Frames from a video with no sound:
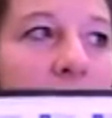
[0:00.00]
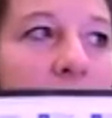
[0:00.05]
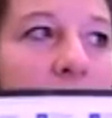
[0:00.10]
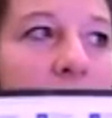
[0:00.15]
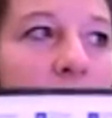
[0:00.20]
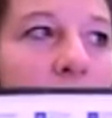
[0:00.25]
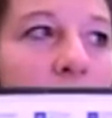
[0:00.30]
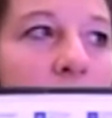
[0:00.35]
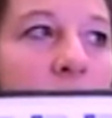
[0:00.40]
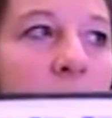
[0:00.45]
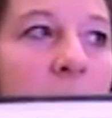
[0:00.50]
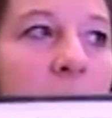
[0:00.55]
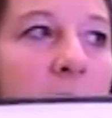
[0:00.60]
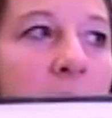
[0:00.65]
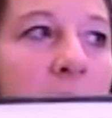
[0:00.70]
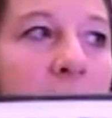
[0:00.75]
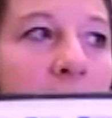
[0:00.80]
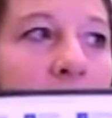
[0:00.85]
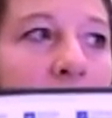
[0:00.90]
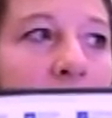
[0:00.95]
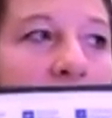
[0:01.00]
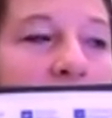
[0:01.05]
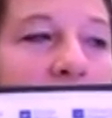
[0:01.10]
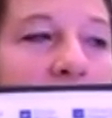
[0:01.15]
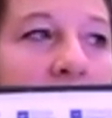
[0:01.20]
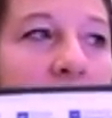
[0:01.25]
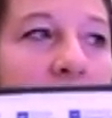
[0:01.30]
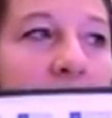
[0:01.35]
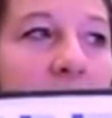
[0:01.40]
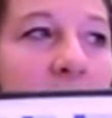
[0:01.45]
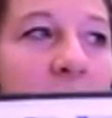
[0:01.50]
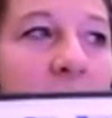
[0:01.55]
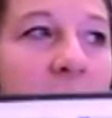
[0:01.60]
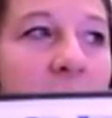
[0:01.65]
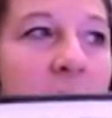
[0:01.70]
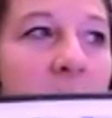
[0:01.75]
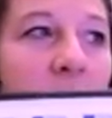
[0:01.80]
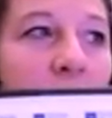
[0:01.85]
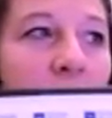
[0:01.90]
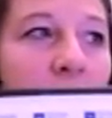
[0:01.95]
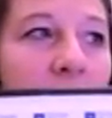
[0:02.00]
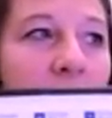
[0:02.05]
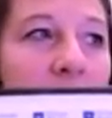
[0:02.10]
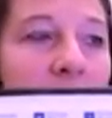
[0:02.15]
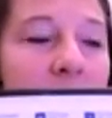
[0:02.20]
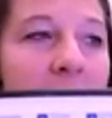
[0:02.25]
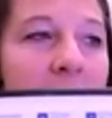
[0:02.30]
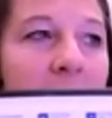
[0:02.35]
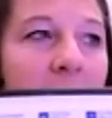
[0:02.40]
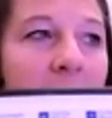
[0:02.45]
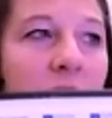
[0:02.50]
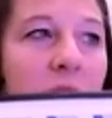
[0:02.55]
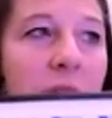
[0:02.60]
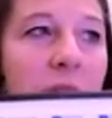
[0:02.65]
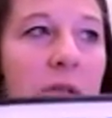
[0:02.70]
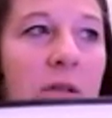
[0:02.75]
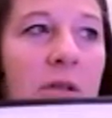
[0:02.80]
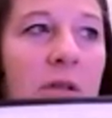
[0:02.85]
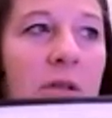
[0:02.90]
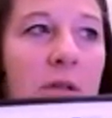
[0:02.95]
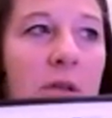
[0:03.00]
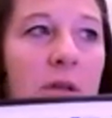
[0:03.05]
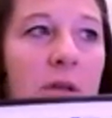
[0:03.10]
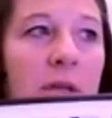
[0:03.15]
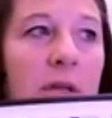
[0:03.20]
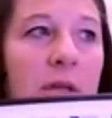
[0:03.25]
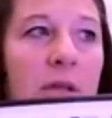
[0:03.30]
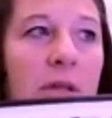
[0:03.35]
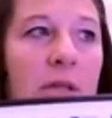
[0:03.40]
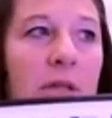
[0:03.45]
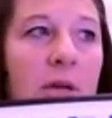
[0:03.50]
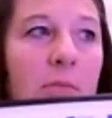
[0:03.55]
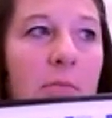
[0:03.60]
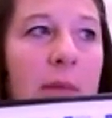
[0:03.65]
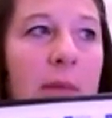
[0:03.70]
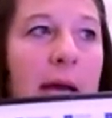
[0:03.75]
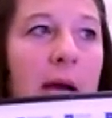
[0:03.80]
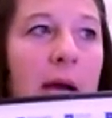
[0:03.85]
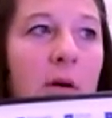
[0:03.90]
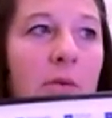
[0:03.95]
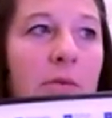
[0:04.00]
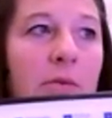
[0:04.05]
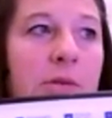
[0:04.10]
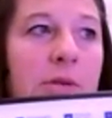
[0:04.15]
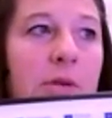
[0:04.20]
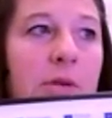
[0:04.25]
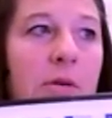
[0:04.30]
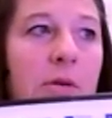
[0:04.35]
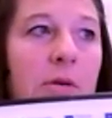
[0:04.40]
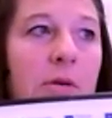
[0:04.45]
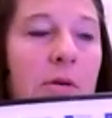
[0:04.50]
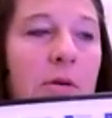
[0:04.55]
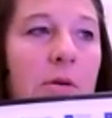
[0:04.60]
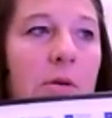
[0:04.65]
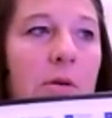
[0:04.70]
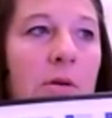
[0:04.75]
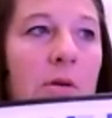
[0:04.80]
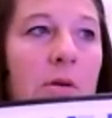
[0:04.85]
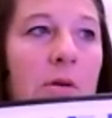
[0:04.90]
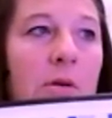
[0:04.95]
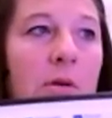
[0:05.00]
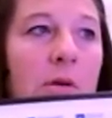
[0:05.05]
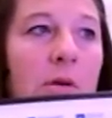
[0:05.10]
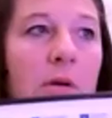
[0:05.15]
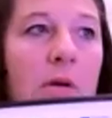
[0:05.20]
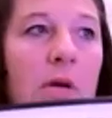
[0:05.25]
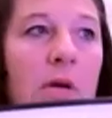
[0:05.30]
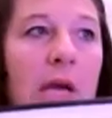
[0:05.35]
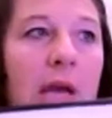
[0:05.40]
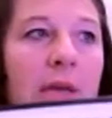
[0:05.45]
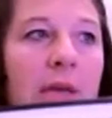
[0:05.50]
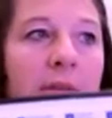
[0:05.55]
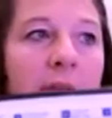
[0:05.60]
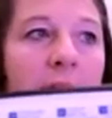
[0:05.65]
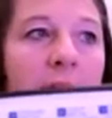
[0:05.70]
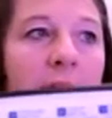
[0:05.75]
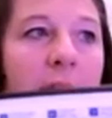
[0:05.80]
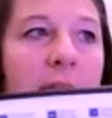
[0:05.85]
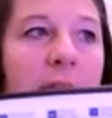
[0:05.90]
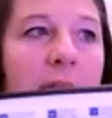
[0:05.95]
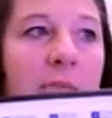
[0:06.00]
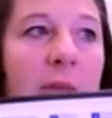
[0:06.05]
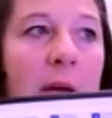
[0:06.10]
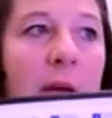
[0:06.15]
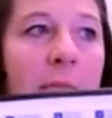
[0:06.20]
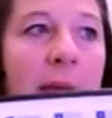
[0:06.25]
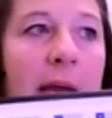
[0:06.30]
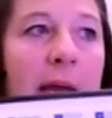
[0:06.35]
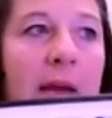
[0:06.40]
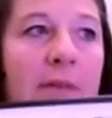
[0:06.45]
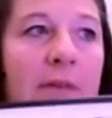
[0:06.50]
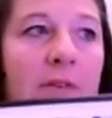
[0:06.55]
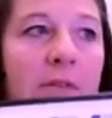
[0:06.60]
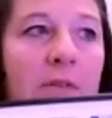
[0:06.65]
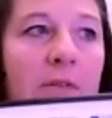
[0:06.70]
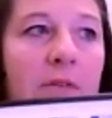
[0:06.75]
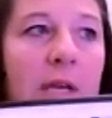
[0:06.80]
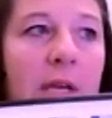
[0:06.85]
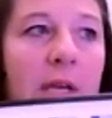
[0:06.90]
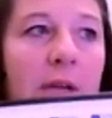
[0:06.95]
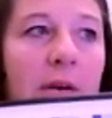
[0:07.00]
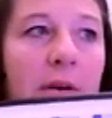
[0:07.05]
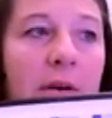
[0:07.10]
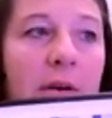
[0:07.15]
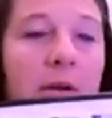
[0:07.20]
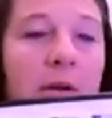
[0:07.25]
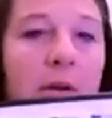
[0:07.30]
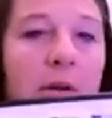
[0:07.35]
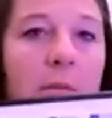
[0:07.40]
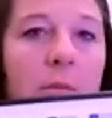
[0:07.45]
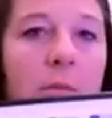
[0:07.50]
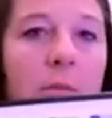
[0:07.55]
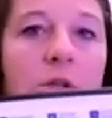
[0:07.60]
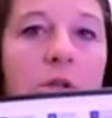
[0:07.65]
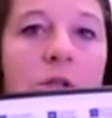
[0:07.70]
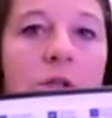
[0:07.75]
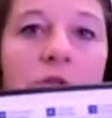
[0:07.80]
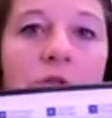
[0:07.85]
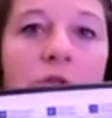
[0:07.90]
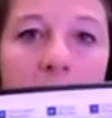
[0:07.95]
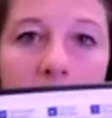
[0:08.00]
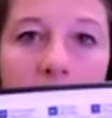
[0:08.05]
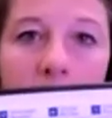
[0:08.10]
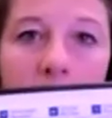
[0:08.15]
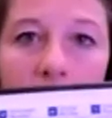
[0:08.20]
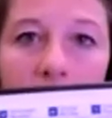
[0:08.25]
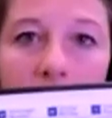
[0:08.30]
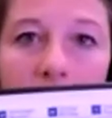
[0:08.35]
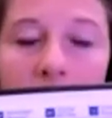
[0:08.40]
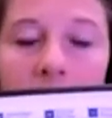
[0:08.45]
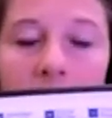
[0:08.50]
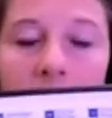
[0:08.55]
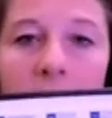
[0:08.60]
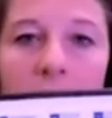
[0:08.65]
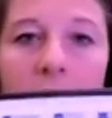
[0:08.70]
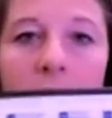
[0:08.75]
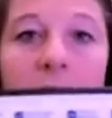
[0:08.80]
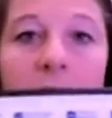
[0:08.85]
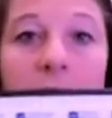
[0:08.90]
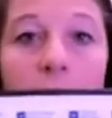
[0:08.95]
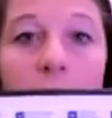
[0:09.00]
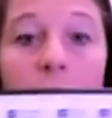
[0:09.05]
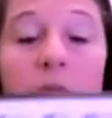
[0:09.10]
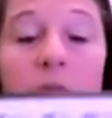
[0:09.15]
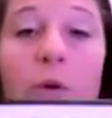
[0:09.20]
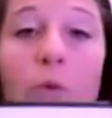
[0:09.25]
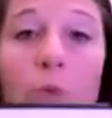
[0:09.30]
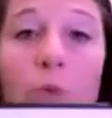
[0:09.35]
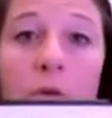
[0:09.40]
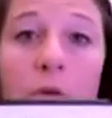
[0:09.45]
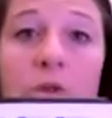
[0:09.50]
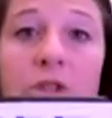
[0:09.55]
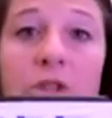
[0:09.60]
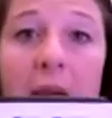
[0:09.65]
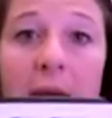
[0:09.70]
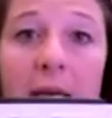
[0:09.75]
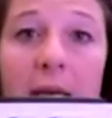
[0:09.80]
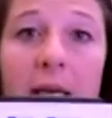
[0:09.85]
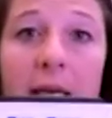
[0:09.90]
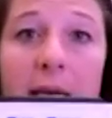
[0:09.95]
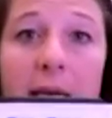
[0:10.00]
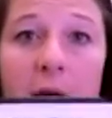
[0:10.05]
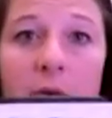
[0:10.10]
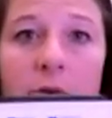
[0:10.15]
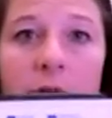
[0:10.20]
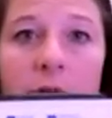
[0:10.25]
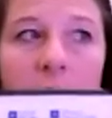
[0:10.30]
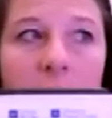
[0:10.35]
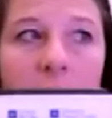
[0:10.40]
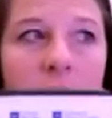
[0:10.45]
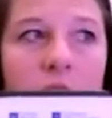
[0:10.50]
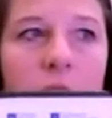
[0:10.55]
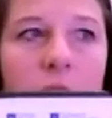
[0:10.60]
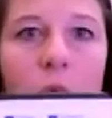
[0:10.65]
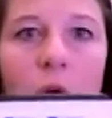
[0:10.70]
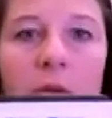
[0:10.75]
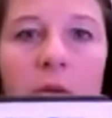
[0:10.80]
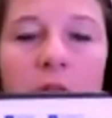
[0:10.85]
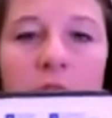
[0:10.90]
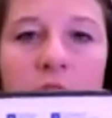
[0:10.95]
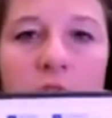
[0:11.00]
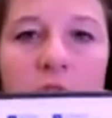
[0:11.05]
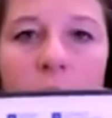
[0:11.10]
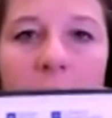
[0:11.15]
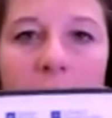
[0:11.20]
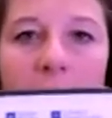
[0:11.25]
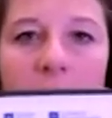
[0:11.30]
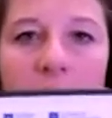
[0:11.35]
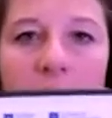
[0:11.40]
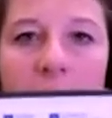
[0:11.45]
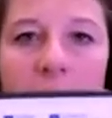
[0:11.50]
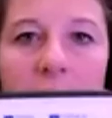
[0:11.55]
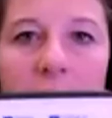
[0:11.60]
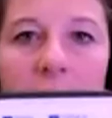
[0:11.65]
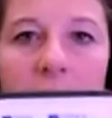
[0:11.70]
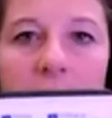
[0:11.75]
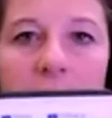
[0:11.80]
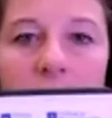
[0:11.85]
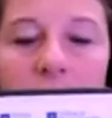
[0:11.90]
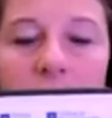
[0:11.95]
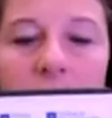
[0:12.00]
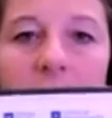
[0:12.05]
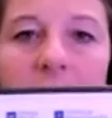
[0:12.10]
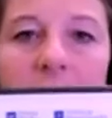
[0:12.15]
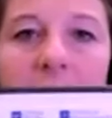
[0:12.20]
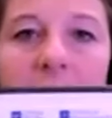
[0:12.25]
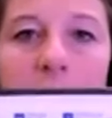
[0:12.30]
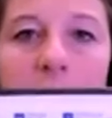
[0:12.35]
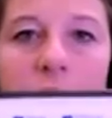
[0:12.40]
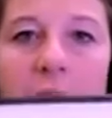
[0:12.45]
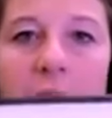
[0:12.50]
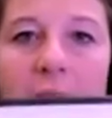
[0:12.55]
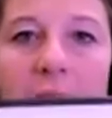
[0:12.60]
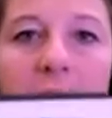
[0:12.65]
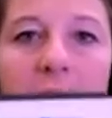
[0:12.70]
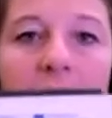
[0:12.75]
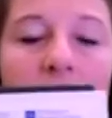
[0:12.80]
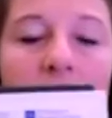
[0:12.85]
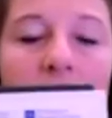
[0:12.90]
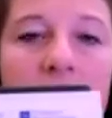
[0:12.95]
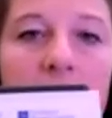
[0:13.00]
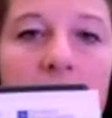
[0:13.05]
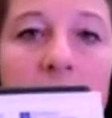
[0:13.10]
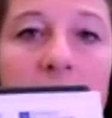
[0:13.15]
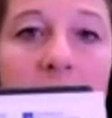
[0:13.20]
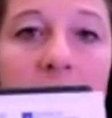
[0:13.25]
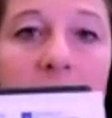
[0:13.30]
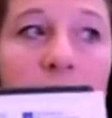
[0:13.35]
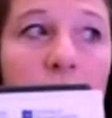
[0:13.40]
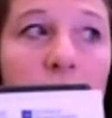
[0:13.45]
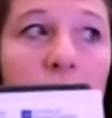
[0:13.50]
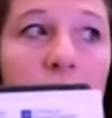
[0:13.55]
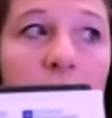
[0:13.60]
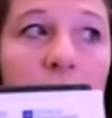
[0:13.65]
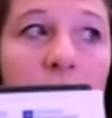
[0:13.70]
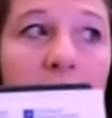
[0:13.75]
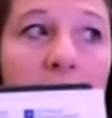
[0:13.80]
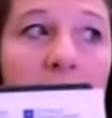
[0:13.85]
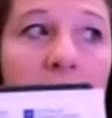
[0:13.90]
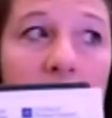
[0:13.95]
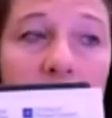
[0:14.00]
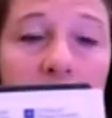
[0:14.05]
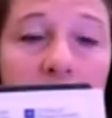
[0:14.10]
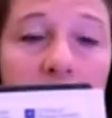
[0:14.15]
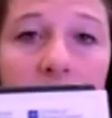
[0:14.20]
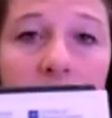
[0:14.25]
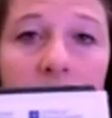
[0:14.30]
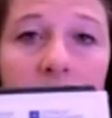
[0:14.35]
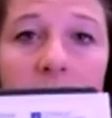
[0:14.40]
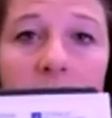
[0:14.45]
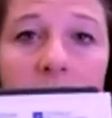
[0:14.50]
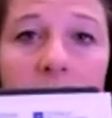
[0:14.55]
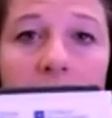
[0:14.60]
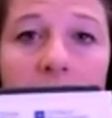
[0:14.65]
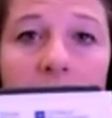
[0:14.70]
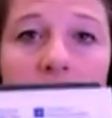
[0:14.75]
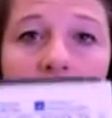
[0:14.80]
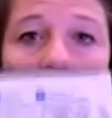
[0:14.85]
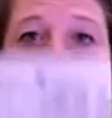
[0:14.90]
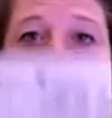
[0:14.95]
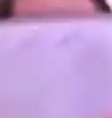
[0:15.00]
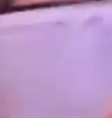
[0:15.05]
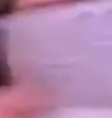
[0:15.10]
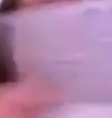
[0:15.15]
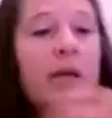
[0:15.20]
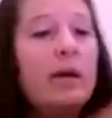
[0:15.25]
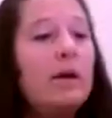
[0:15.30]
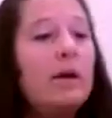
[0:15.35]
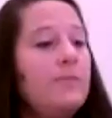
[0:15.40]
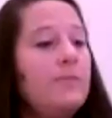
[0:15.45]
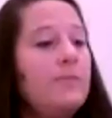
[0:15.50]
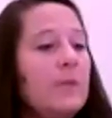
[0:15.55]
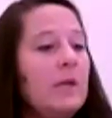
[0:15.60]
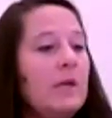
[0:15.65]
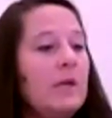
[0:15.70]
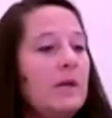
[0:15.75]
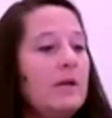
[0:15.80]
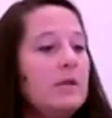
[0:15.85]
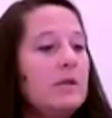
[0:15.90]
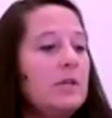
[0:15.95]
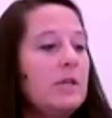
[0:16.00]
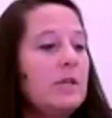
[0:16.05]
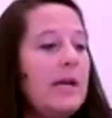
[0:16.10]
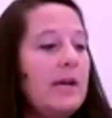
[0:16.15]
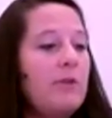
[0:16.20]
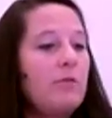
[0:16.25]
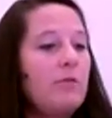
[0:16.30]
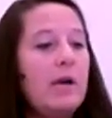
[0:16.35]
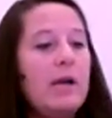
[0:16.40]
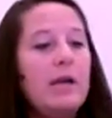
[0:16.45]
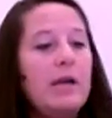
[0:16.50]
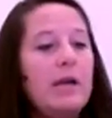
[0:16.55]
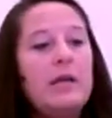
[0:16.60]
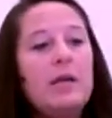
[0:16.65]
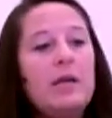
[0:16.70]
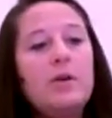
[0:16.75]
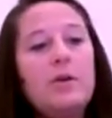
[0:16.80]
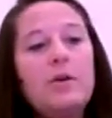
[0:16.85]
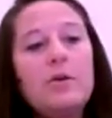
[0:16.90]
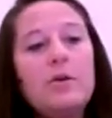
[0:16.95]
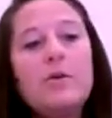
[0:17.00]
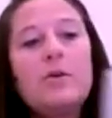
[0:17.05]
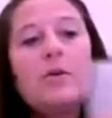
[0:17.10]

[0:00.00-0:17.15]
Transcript: number, date, transaction, the amount. And then I did my math over here. But just remember that with a real checking account, you're going to do more than just write checks. You're going to keep track of also money that you're depositing into your account. So like right here,